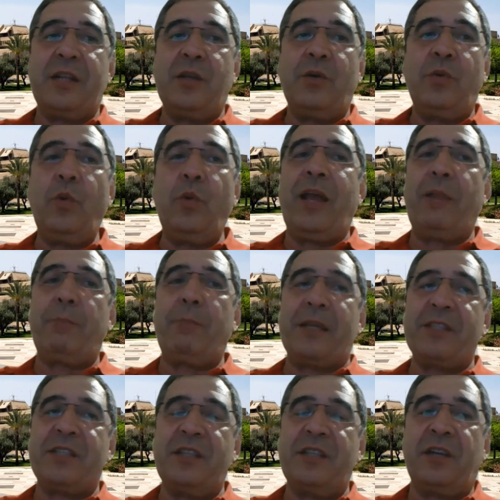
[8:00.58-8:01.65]
and who helped
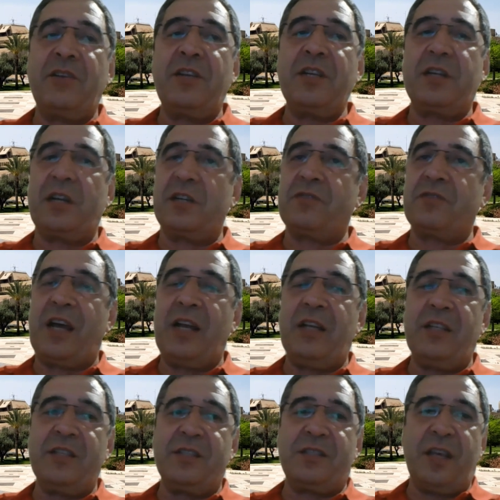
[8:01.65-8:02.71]
us in the clinical
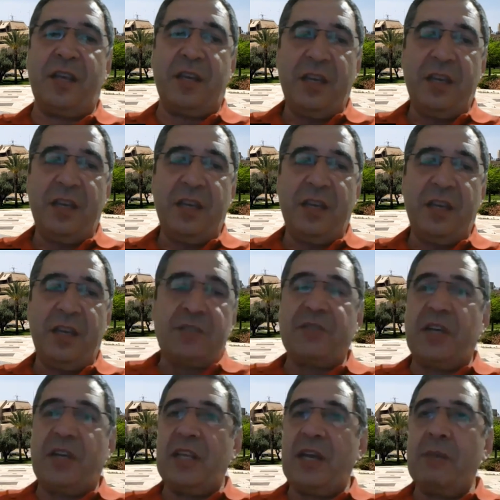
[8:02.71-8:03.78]
trial is the
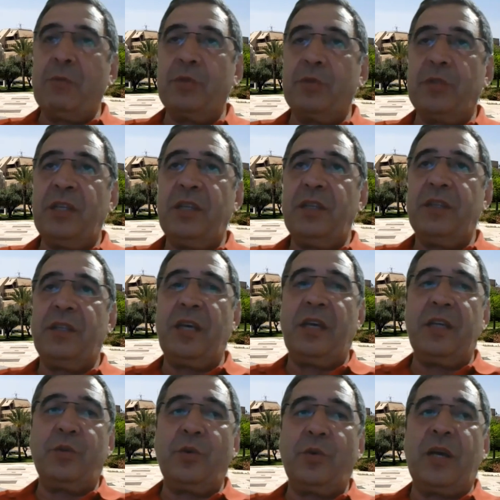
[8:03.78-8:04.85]
Israeli equity.
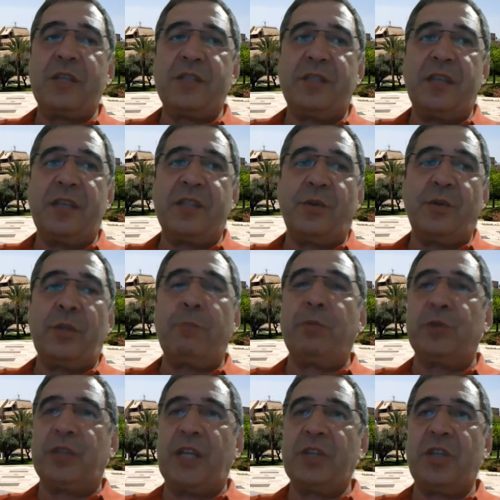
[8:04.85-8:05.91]
They took us, they saw the
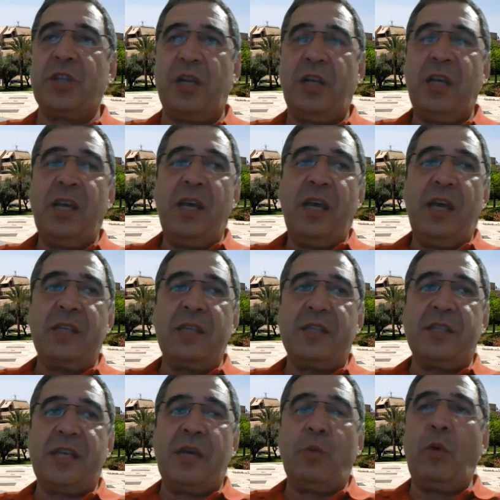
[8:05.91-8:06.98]
potential and they
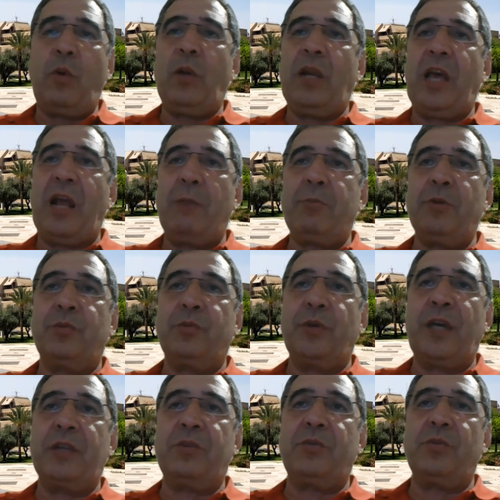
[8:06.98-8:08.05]
say, we will help you to
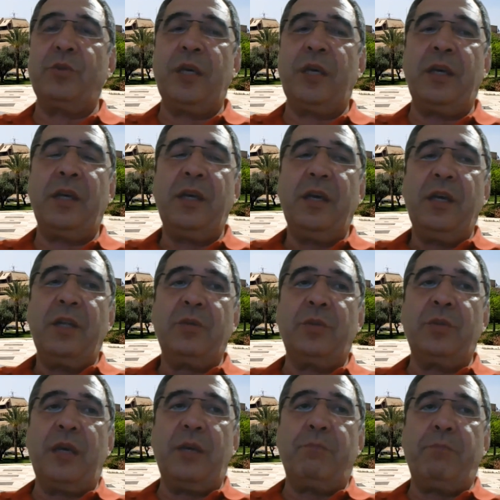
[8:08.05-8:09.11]
get to the,
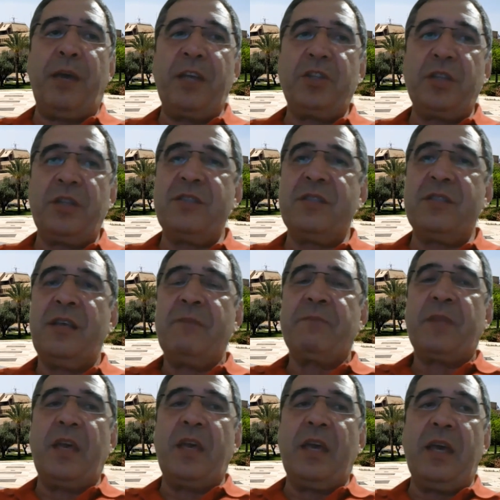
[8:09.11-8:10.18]
to the patients.
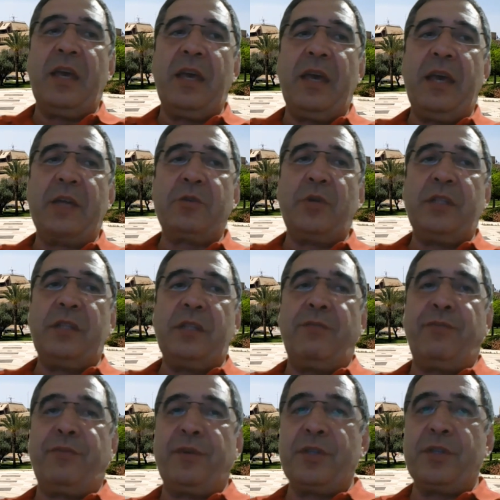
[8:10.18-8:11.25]
Uh, actually, the
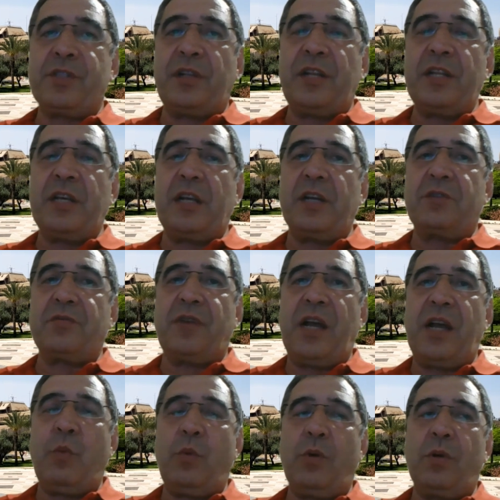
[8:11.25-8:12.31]
first clinical
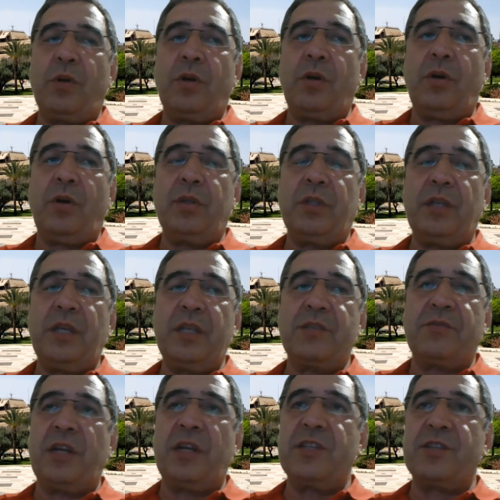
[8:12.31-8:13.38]
trial were on
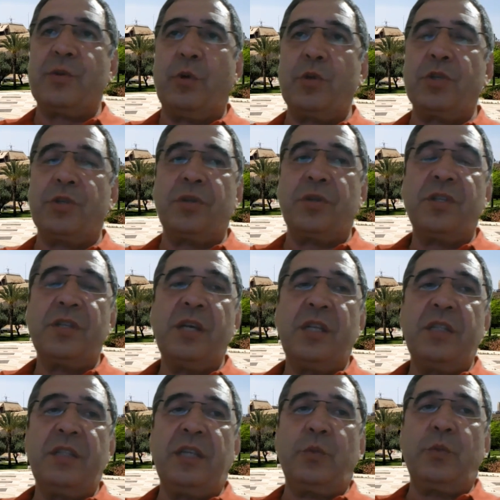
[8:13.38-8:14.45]
Israeli soldier
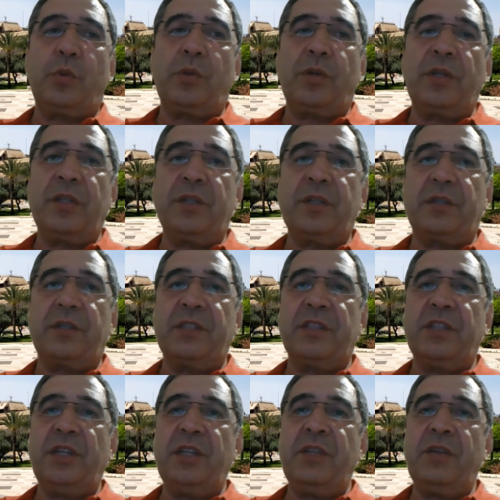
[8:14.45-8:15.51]
that were in
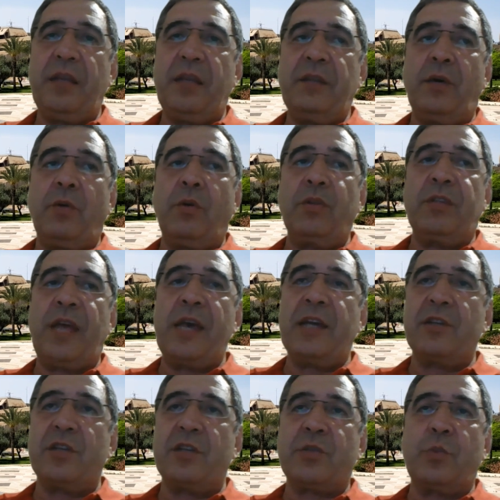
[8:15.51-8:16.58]
quarantine. They're all
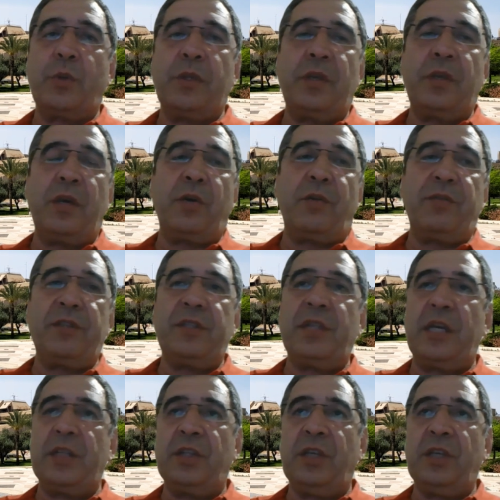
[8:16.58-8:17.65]
diagnosed with the
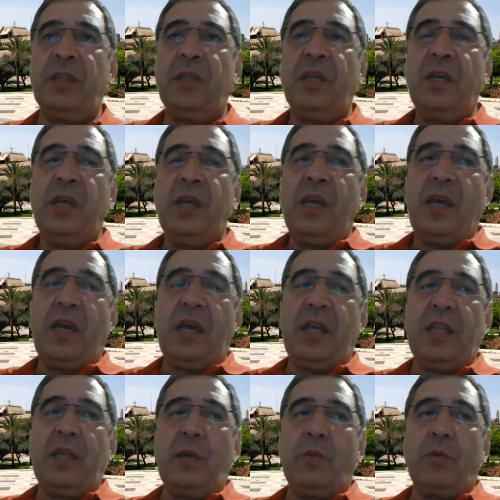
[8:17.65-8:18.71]
COVID-19
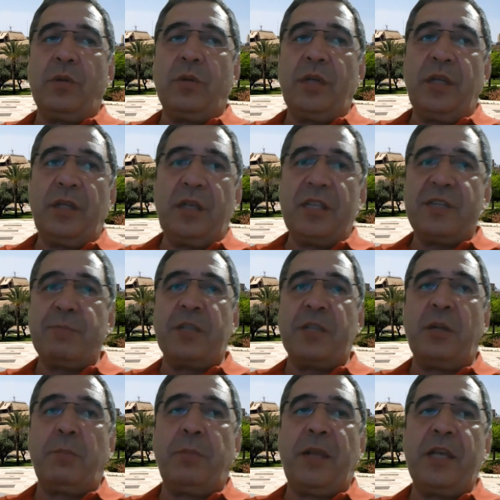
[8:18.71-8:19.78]
and they were in a
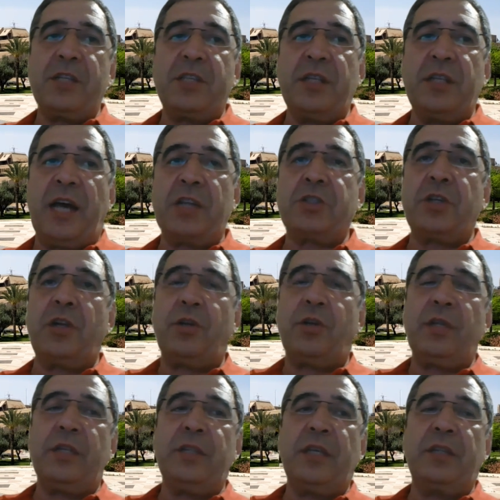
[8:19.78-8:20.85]
special place in
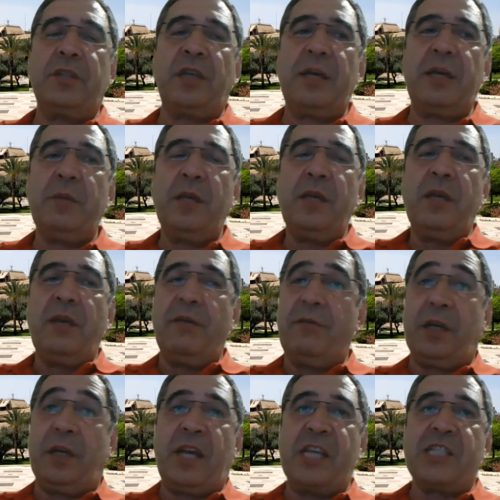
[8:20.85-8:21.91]
Ashkelon at that time.
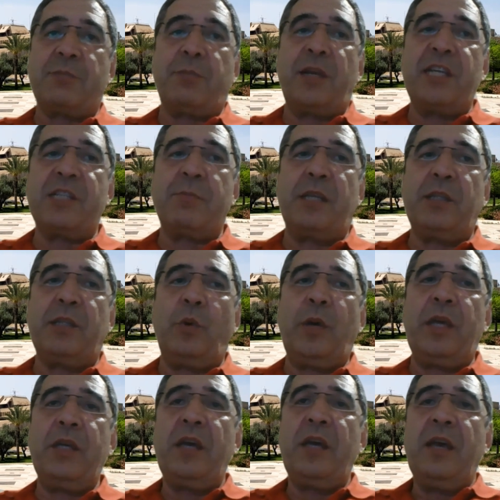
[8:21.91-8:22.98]
Very nice place, by the way.